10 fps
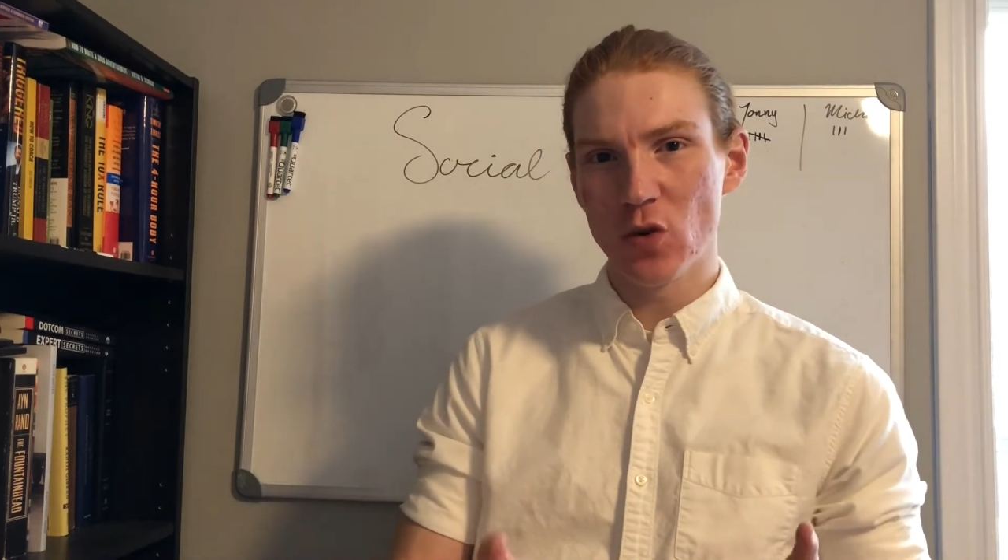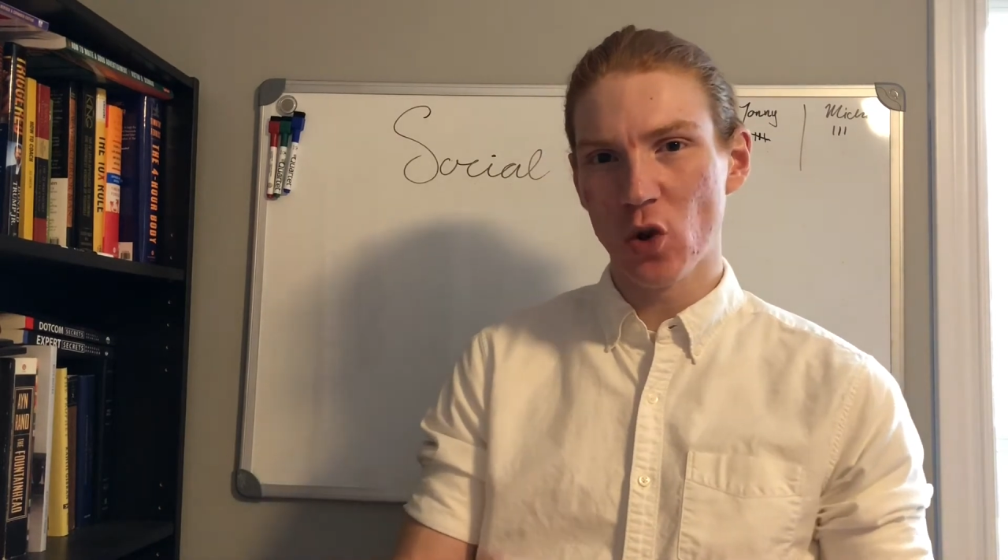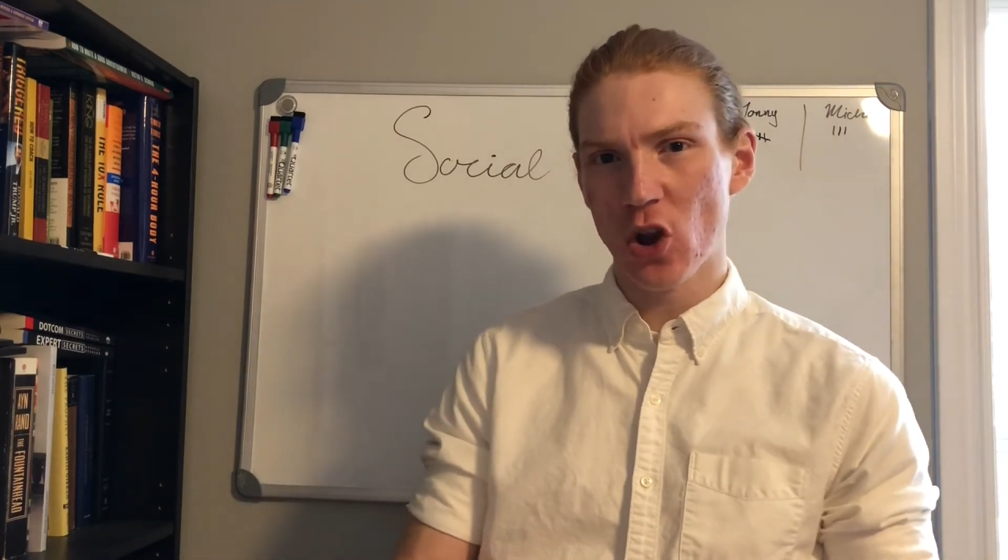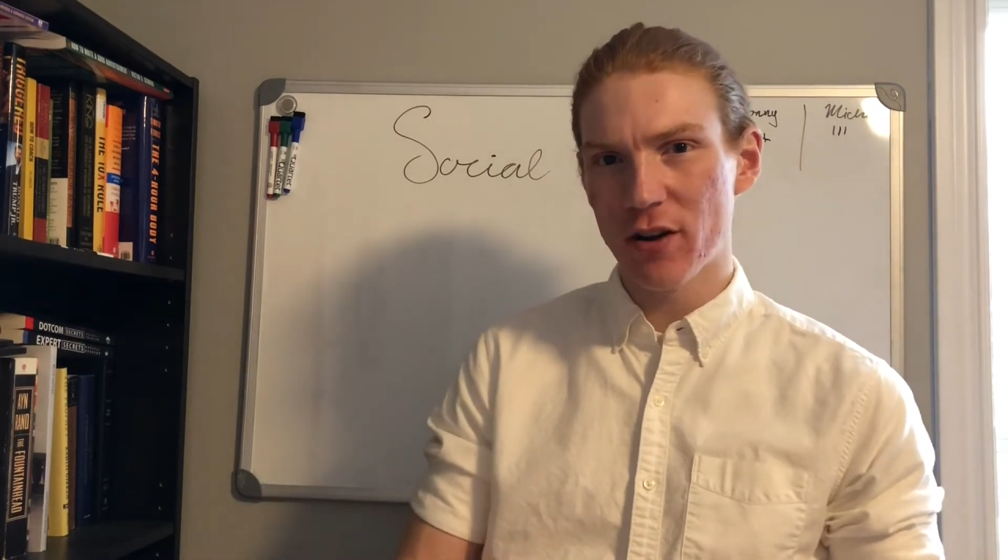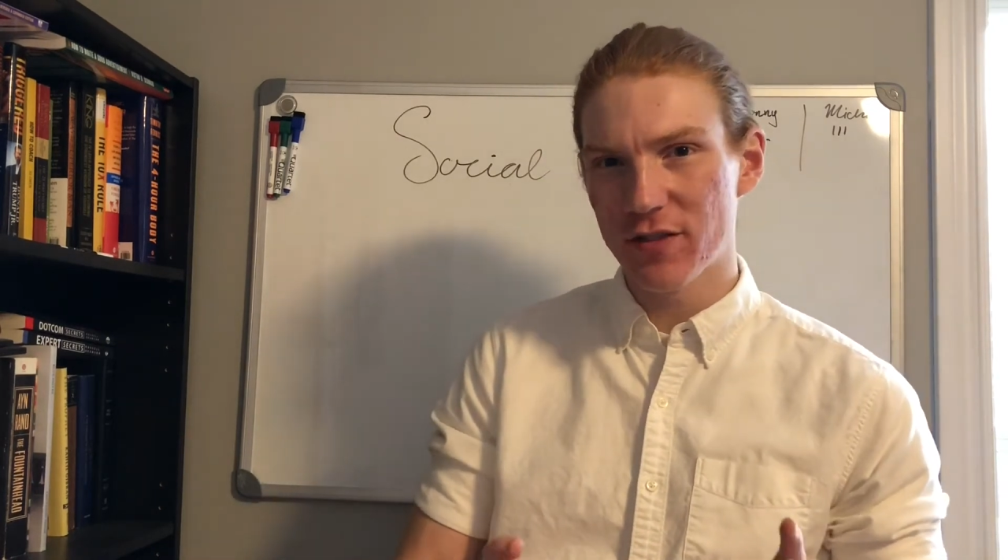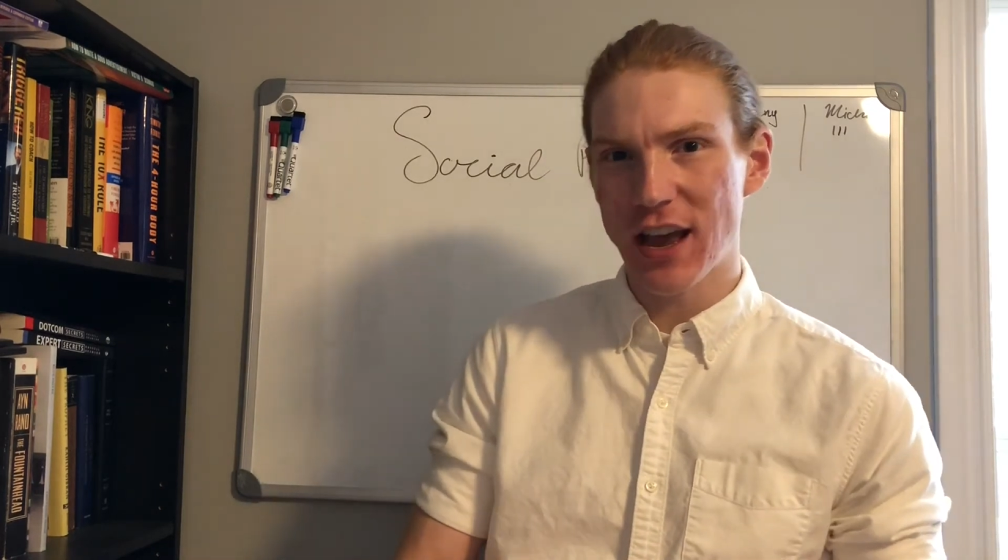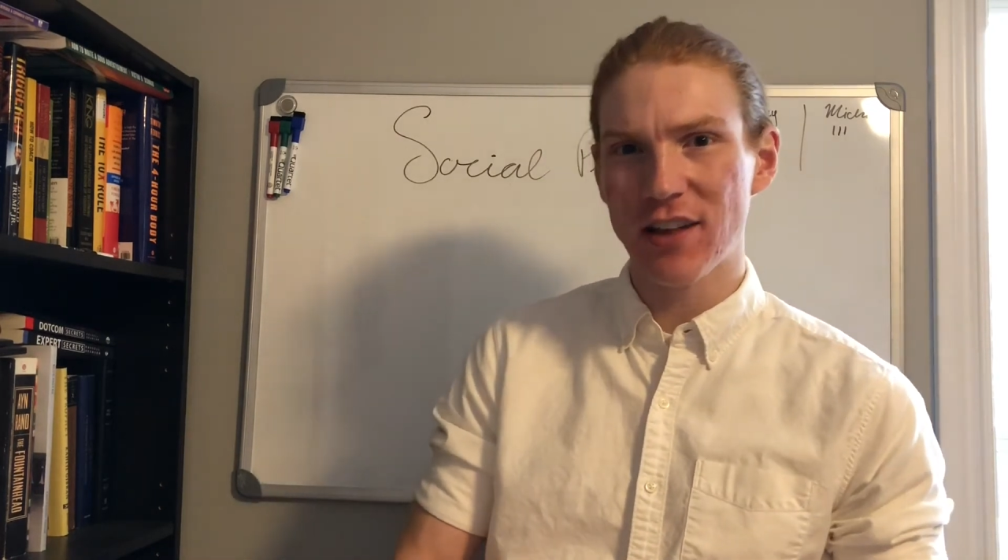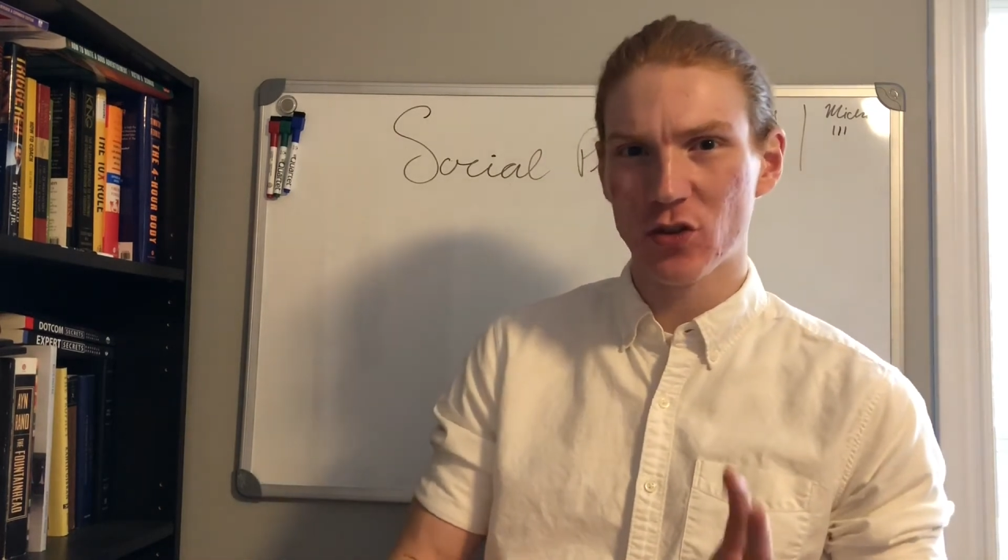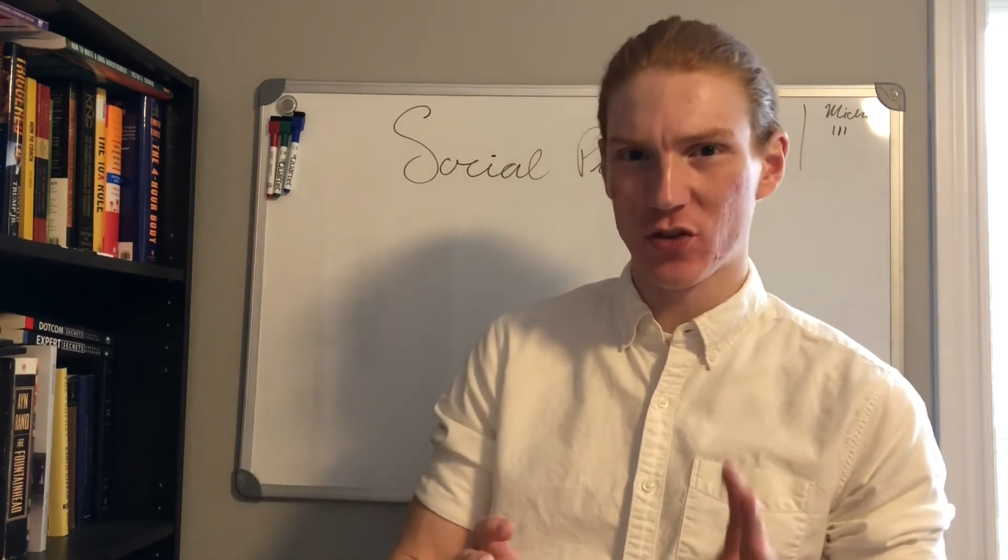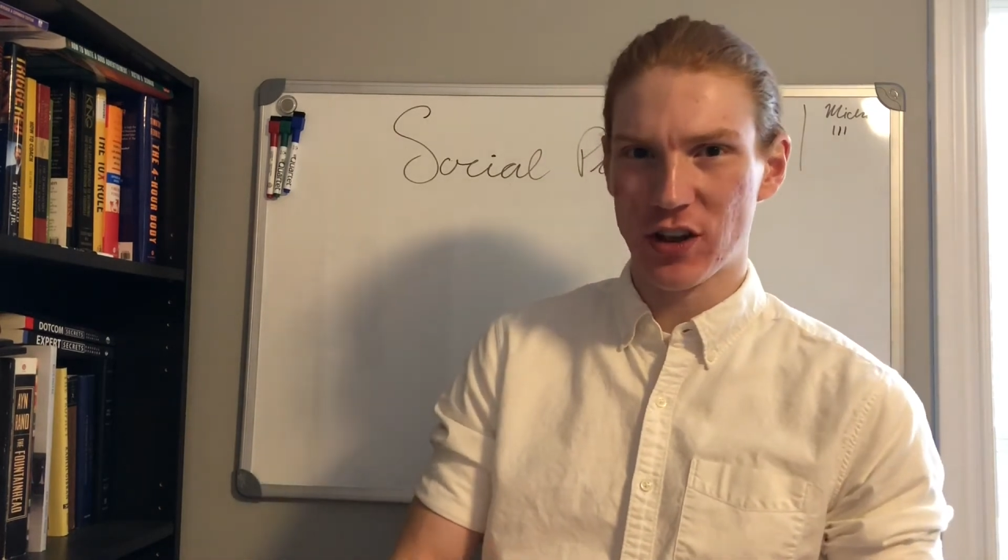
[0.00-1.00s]
lot of the
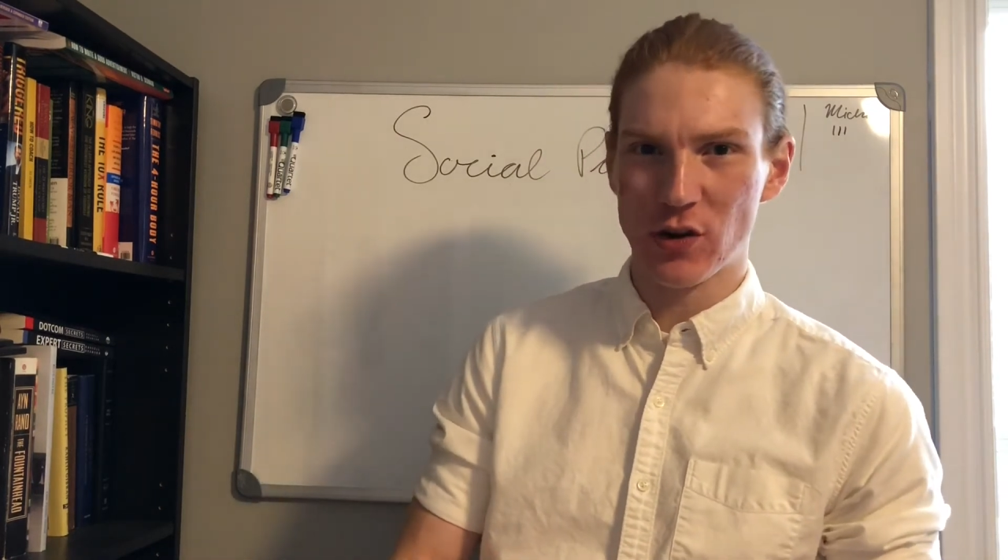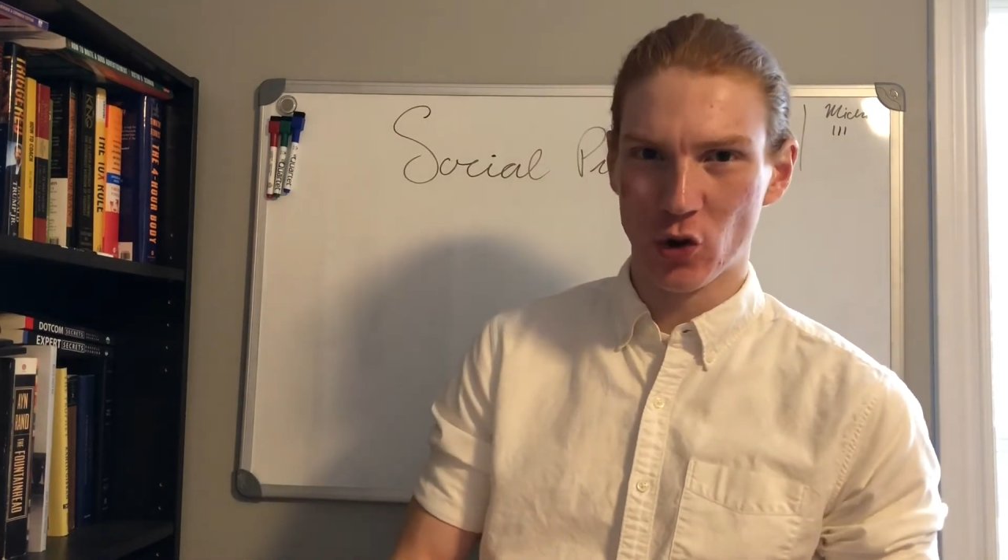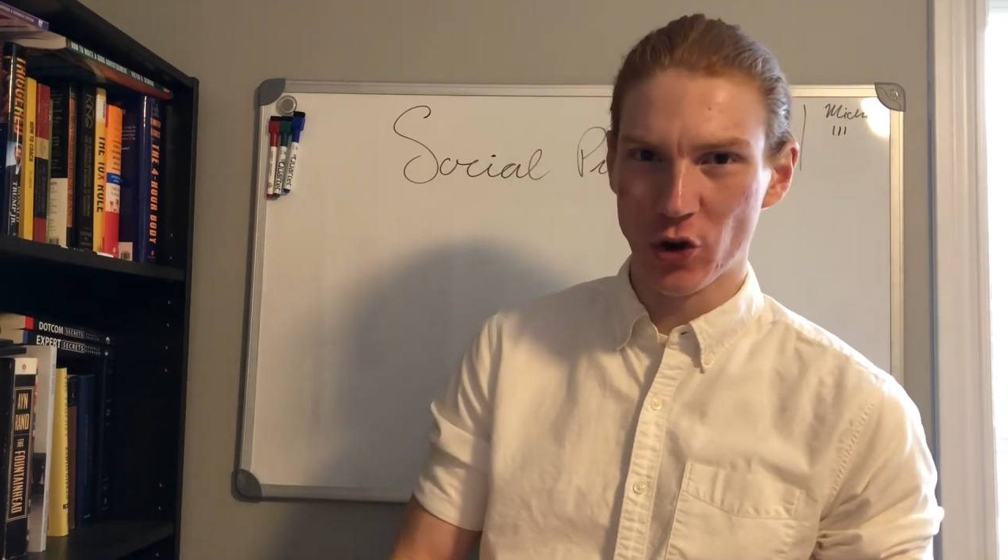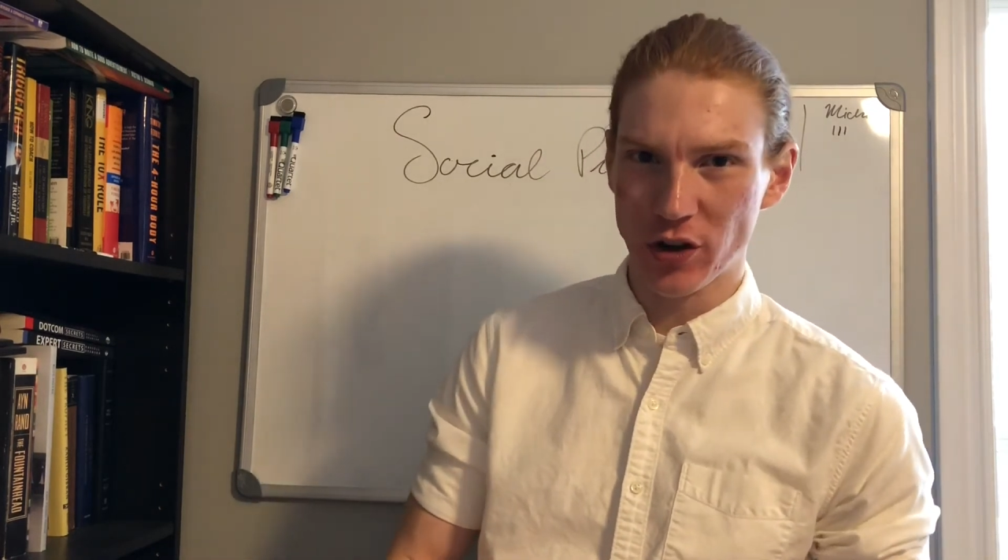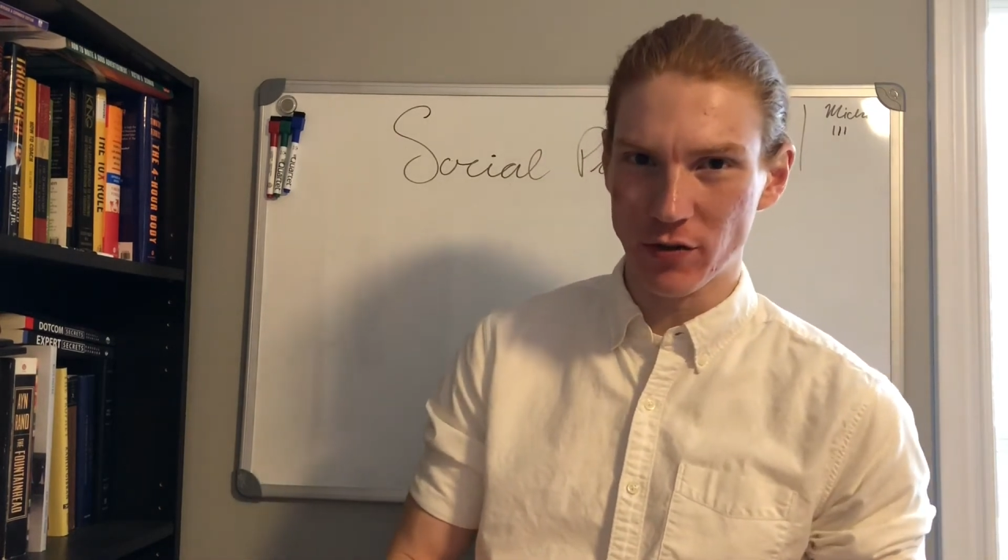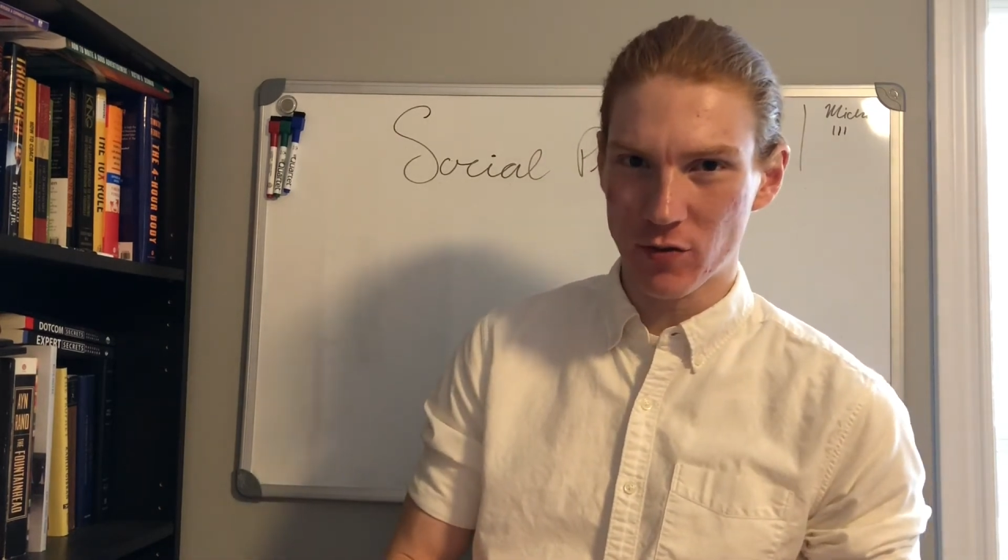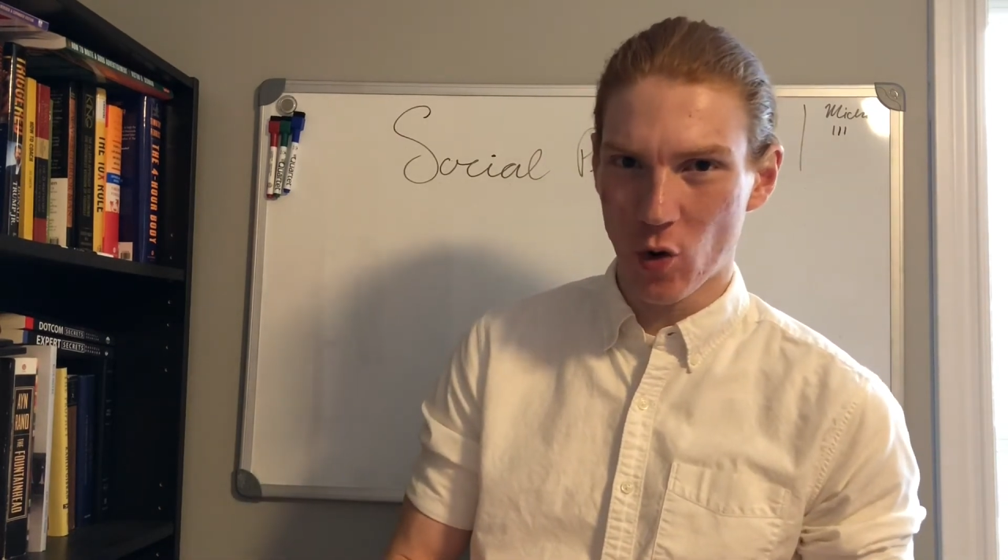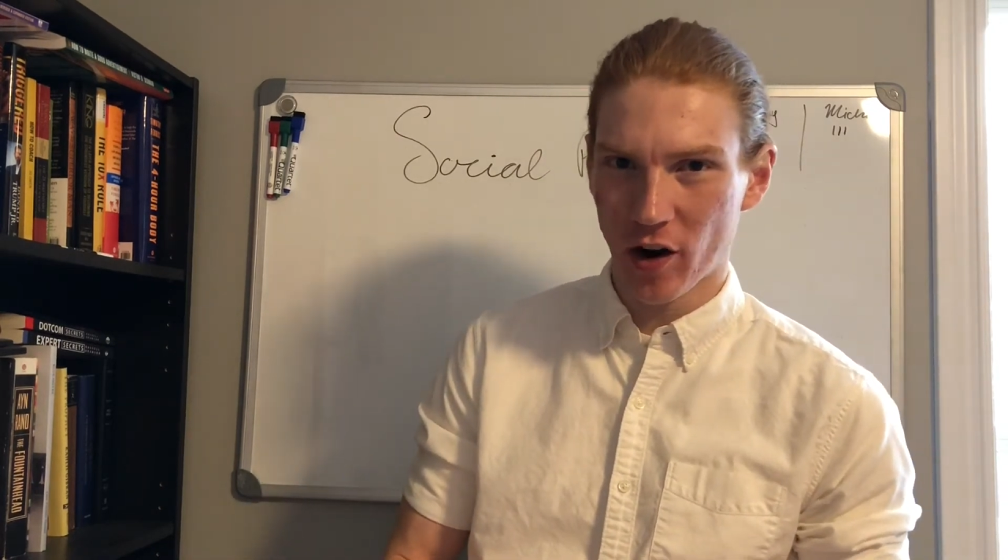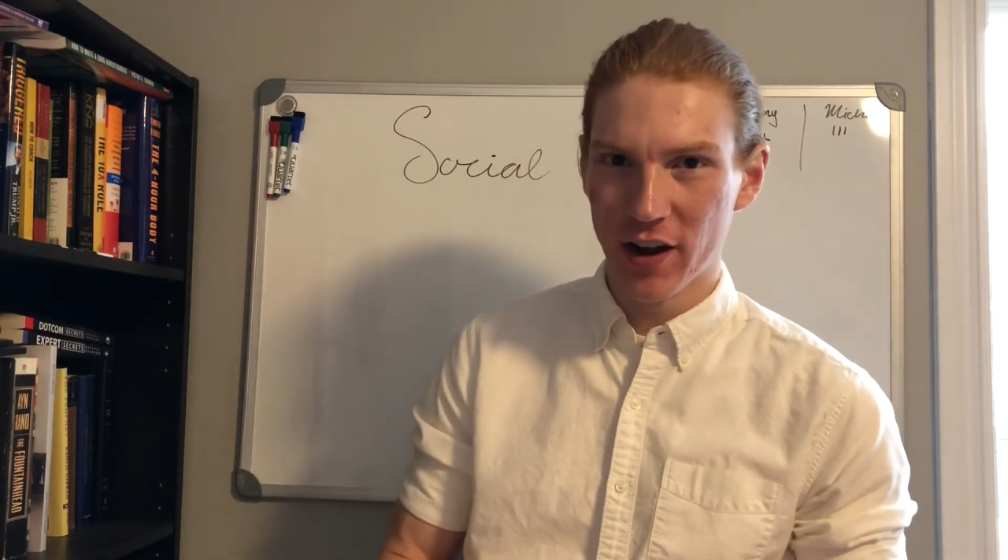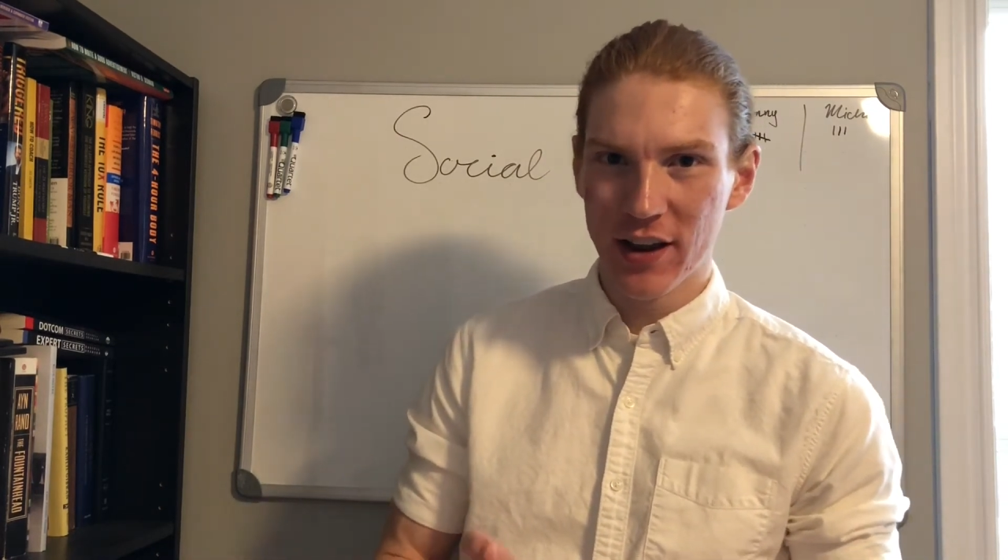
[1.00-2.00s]
answers that you're looking for,